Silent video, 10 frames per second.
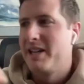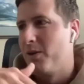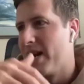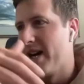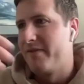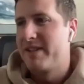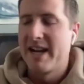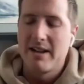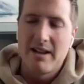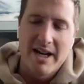you have
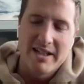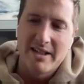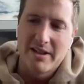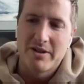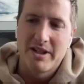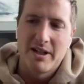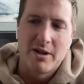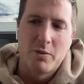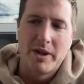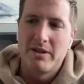10 clients that you're seeing
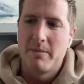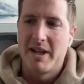on a weekly